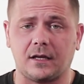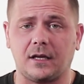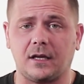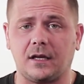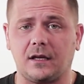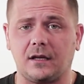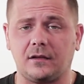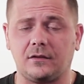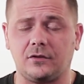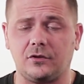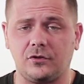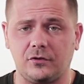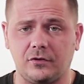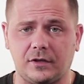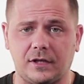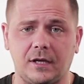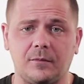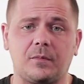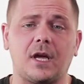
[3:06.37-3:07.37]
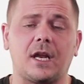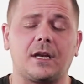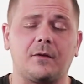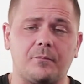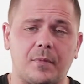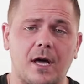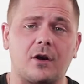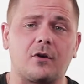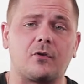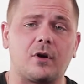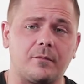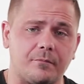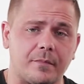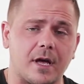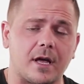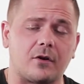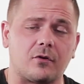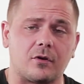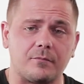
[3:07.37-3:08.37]
and you keep getting better and
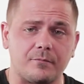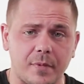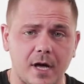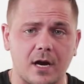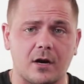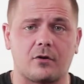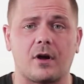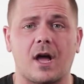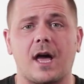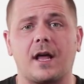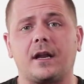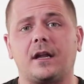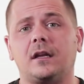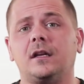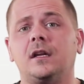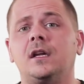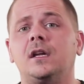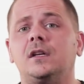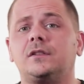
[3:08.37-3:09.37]
better and better at it.